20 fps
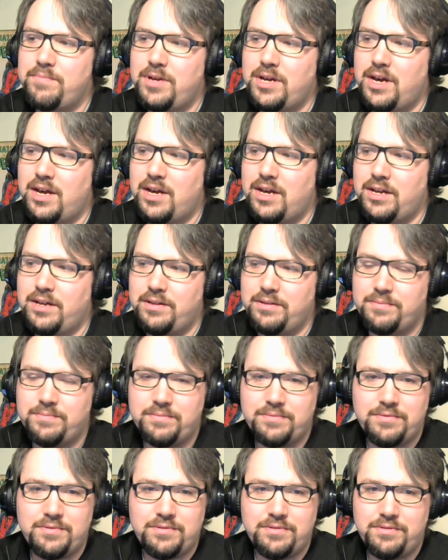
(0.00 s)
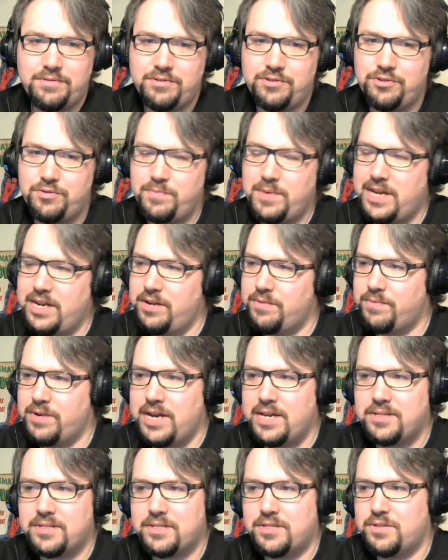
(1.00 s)
Uh, too many
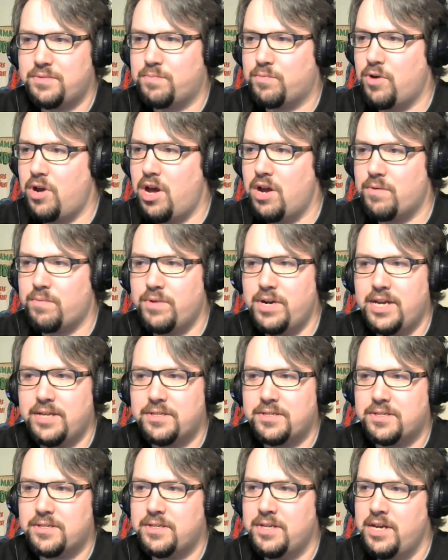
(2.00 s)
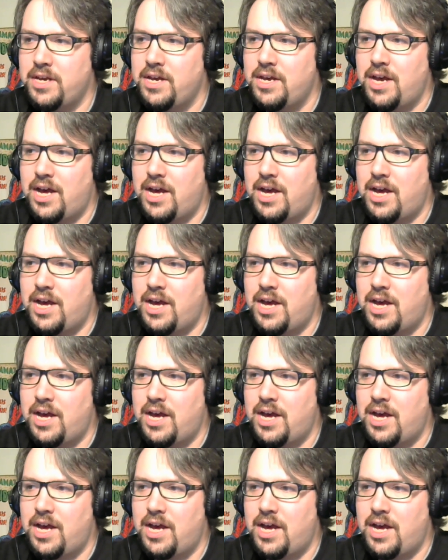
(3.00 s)
risks, wrong risks,